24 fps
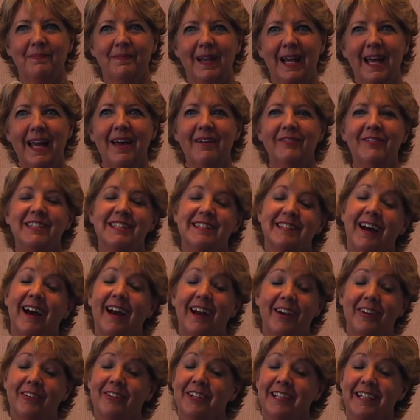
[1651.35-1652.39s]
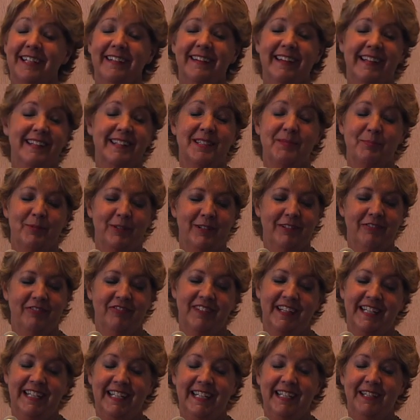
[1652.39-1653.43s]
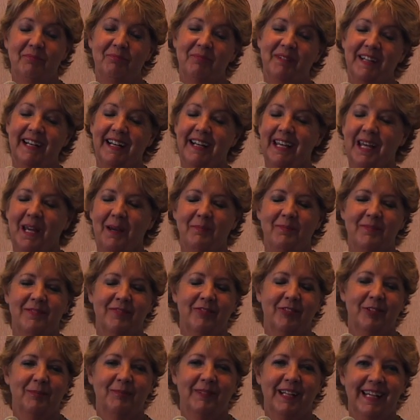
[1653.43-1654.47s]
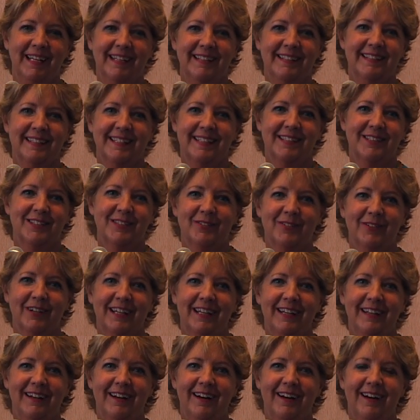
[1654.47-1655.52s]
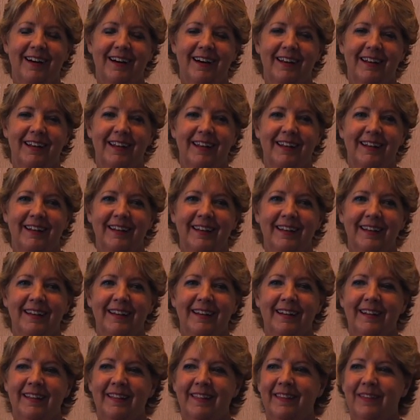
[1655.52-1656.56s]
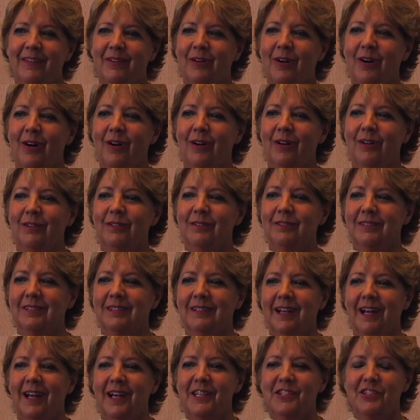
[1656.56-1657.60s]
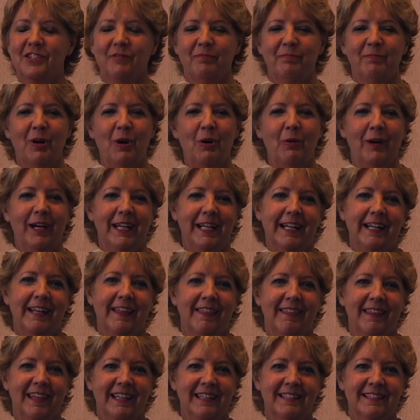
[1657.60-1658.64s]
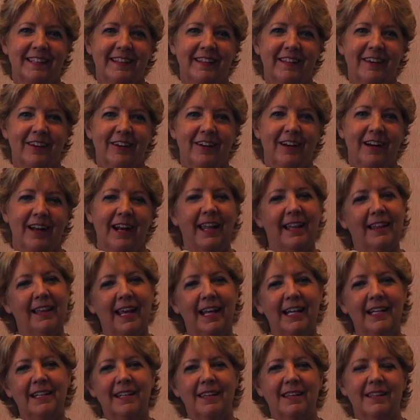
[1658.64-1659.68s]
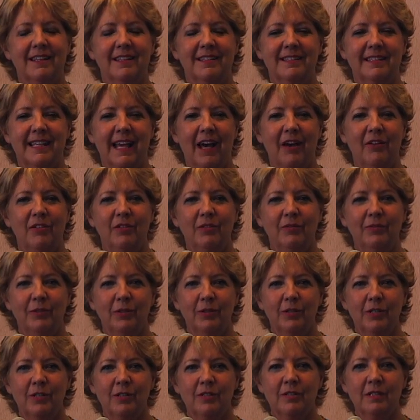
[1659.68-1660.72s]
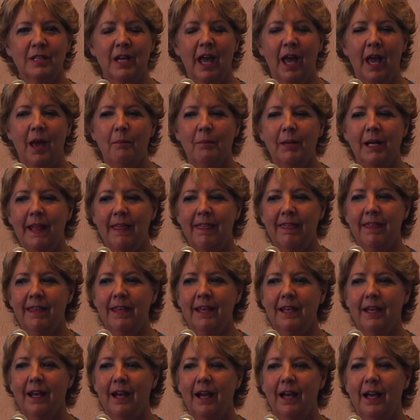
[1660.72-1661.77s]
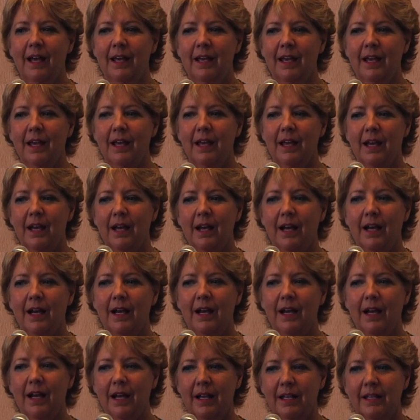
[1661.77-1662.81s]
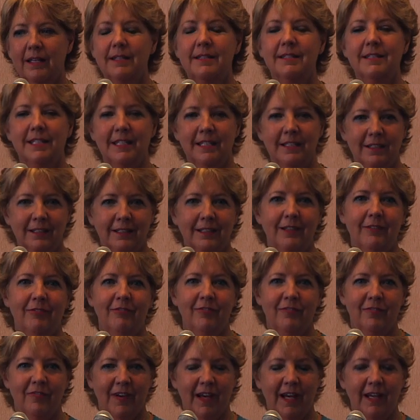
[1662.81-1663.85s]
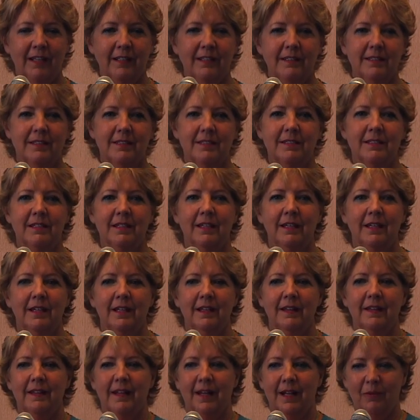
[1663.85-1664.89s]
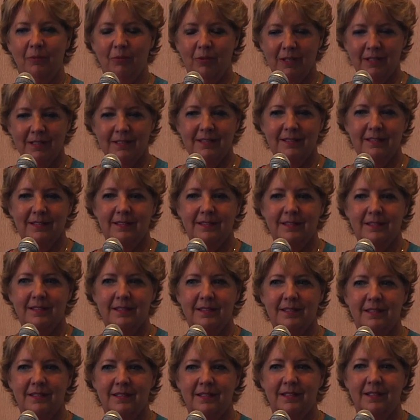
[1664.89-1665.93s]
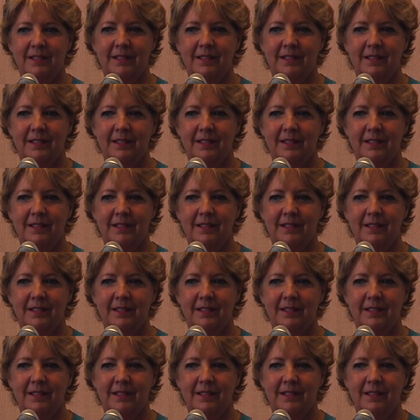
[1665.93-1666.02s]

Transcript: I have a diary that's pretty funny, but I kept from like sixth grade on, and there are all kinds of poetic things in there, and I liked the sound of words, but I think I I continually felt that I wasn't